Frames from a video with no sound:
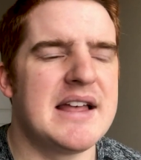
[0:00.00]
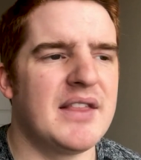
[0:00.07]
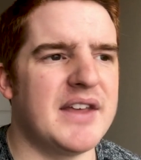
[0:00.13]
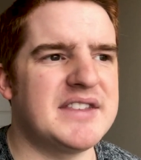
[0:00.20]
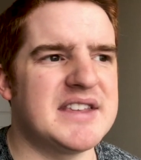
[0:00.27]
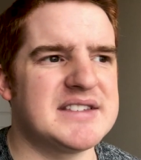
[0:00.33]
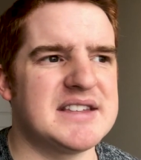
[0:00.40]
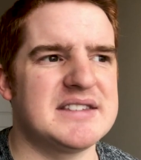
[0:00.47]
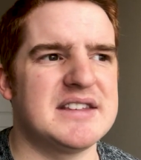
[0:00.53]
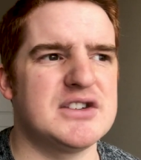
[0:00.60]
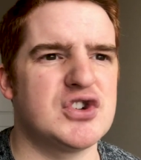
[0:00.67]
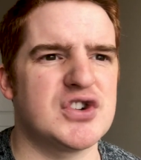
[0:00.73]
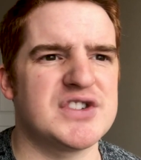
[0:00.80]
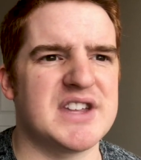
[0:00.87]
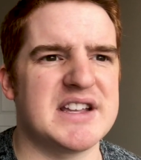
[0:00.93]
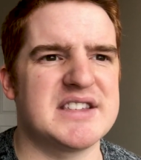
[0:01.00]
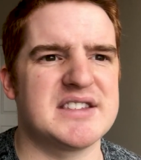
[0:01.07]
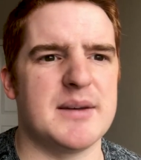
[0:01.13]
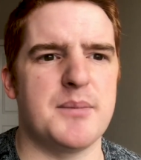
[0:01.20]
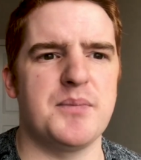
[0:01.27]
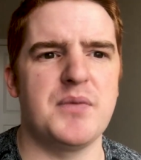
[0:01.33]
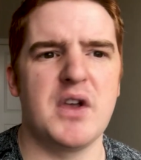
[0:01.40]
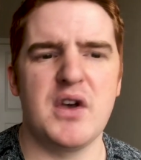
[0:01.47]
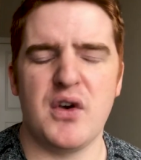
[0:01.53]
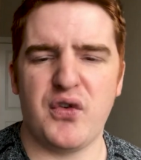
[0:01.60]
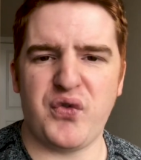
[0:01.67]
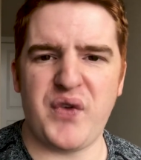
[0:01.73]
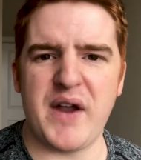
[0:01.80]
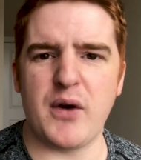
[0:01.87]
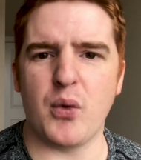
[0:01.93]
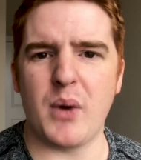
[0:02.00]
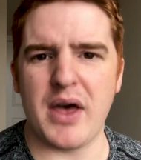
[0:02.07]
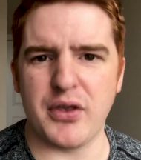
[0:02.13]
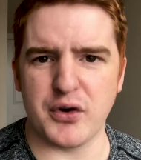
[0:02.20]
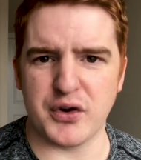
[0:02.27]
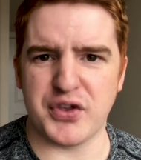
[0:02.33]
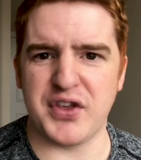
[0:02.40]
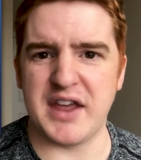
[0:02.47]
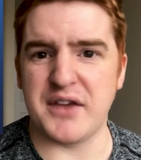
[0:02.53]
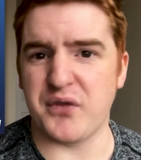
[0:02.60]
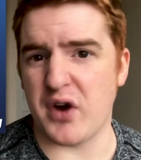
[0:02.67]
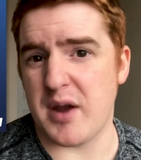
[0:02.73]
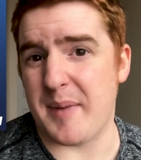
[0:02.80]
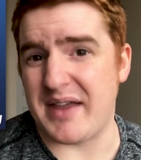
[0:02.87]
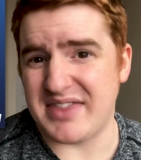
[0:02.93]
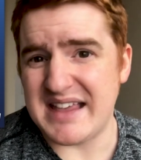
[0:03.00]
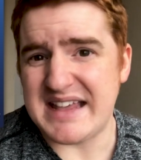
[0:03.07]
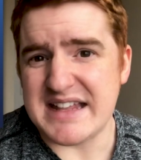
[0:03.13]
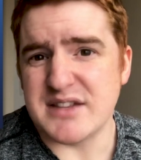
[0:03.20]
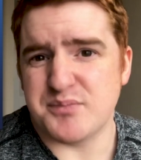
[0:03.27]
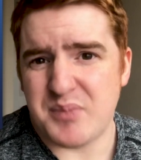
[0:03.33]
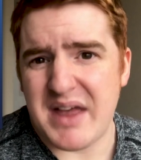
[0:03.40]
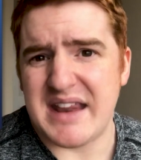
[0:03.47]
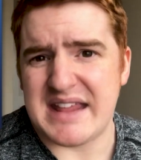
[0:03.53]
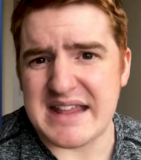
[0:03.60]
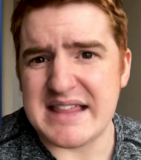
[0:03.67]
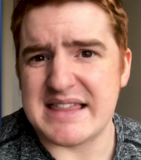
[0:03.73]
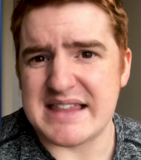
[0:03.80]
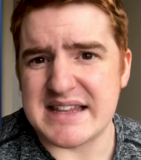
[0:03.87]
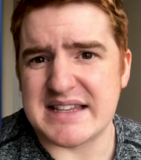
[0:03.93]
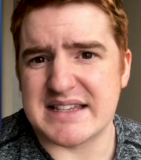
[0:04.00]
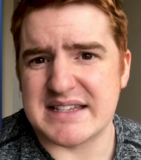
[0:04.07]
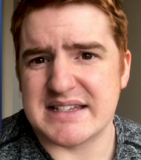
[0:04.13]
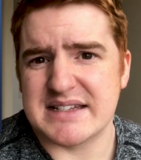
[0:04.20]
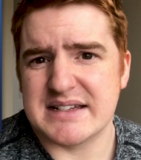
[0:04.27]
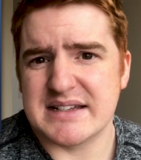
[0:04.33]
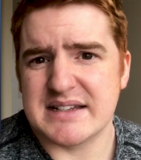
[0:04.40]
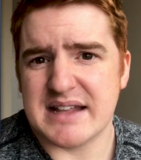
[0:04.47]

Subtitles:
Like, this isn't just like some fair weather thing for him. I think he's been in this